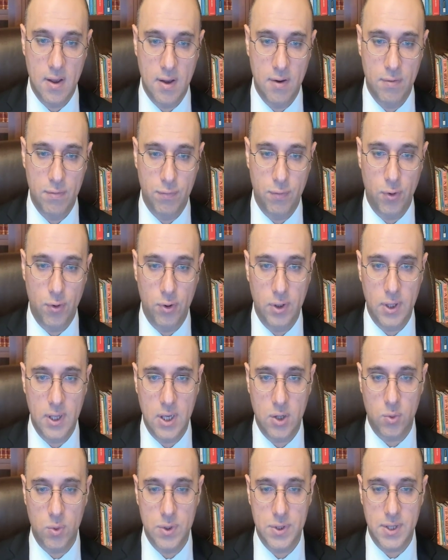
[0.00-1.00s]
Full
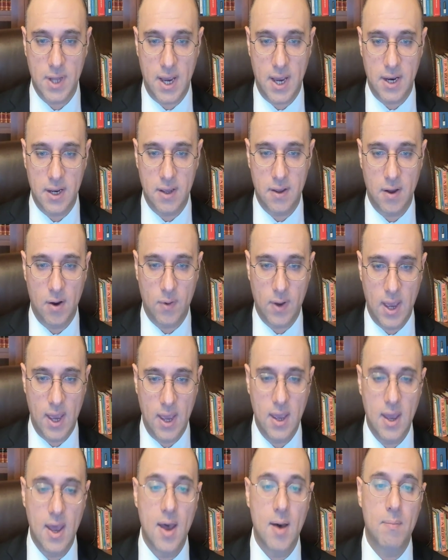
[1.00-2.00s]
equals 90,
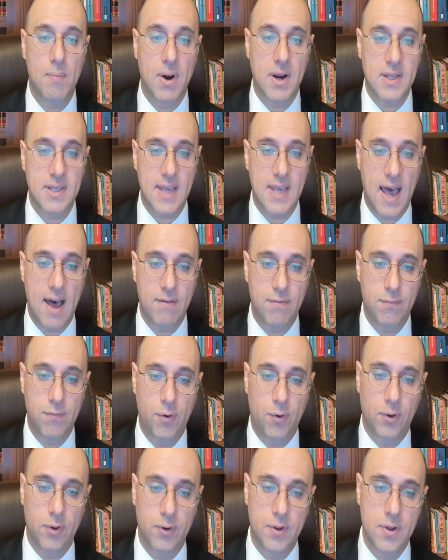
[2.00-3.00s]
okay? But it's half
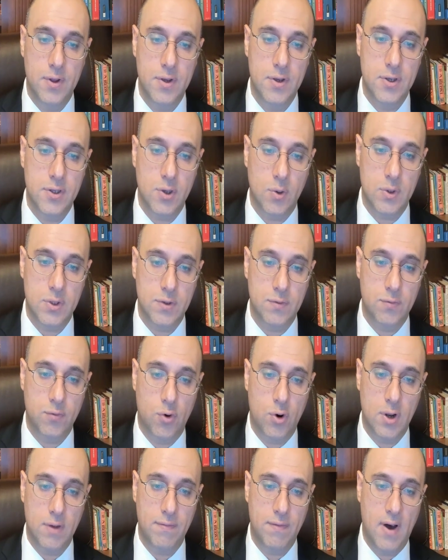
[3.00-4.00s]
full, so it's
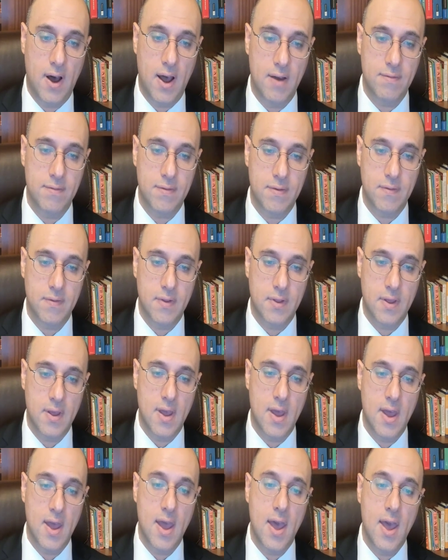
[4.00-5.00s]
45.
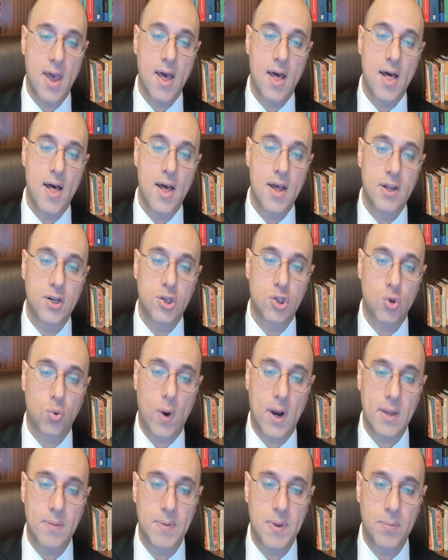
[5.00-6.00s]

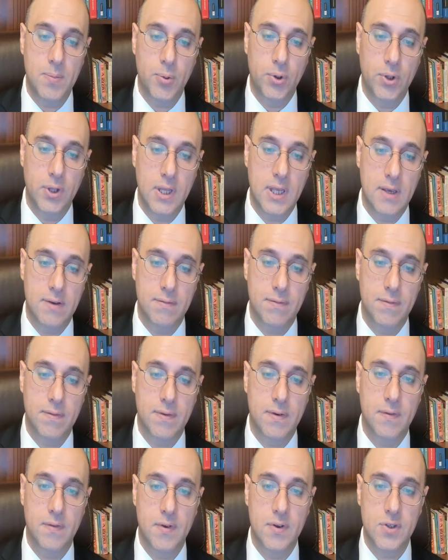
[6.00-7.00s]
20 people
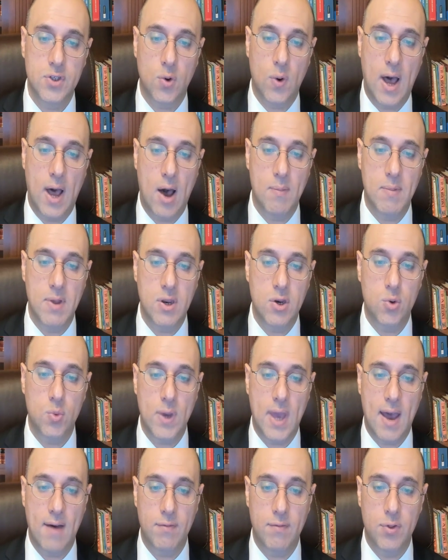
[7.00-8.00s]
leave, so how many do we
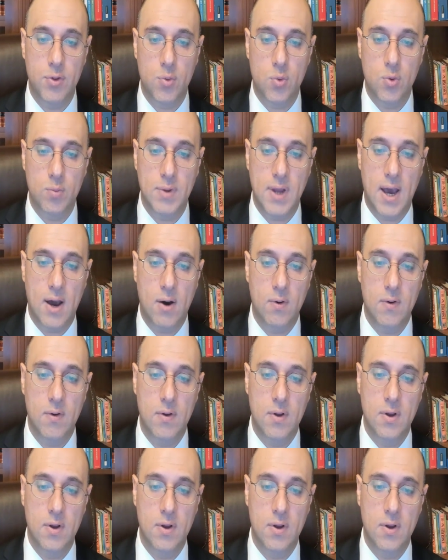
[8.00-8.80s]
have in the room now?